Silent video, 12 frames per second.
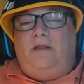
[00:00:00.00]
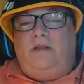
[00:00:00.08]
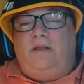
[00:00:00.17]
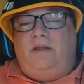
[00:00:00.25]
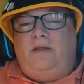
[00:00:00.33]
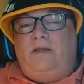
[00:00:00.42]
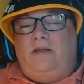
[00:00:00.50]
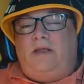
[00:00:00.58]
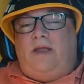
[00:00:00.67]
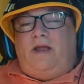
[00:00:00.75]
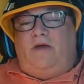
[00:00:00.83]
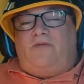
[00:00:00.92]
Okay,
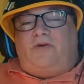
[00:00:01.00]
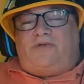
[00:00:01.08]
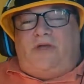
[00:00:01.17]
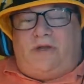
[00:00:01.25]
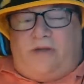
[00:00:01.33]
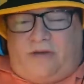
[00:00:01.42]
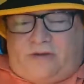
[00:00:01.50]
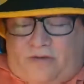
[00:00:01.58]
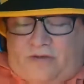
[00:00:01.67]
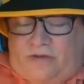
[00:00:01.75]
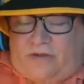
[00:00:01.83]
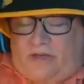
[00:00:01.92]
hang on for a second,
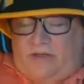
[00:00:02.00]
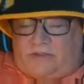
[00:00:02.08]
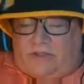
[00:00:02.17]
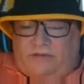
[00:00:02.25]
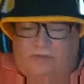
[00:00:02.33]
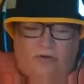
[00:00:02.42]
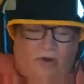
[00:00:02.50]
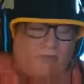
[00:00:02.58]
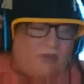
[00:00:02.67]
guys. I know I'm